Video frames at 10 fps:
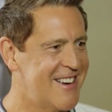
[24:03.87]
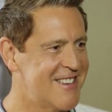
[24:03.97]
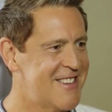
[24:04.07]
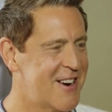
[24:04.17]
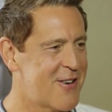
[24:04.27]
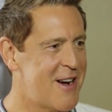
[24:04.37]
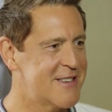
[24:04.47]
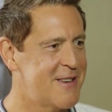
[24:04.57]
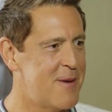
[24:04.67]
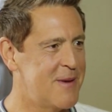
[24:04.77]
Let's let
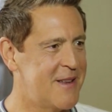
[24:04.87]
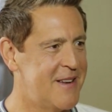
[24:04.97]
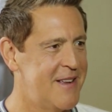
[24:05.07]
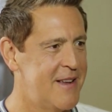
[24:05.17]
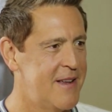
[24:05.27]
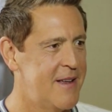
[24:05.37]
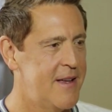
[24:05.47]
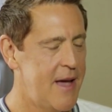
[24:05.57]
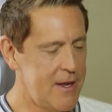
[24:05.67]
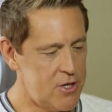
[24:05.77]
Christ come in
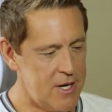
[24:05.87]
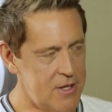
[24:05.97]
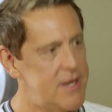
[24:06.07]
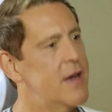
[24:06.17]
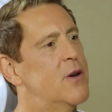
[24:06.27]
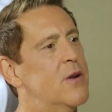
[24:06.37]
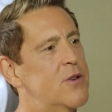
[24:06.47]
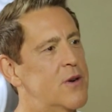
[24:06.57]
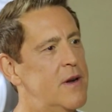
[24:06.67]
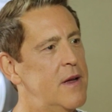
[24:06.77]
and change that
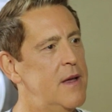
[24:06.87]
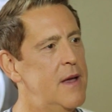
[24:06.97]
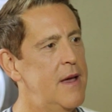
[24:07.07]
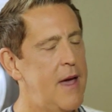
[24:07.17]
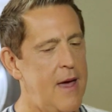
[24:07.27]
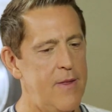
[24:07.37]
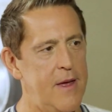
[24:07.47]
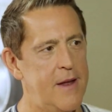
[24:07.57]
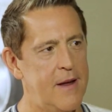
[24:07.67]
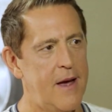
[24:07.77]
culture. And
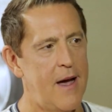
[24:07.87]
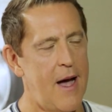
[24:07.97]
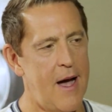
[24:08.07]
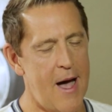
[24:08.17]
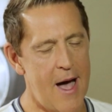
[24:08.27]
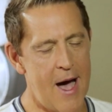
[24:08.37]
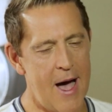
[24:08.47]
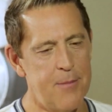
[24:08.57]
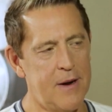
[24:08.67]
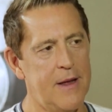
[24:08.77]
then
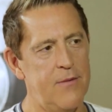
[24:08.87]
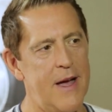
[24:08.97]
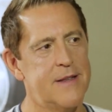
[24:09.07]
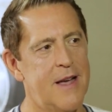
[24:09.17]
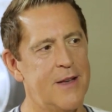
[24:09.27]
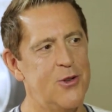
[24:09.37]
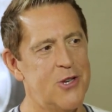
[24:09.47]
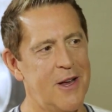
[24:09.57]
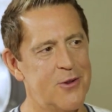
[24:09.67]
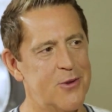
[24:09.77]
I believe that's how you
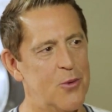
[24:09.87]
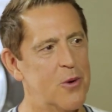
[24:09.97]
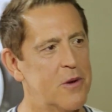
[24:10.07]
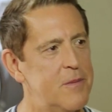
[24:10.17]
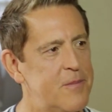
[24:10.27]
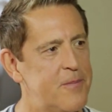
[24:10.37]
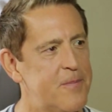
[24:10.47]
change the world.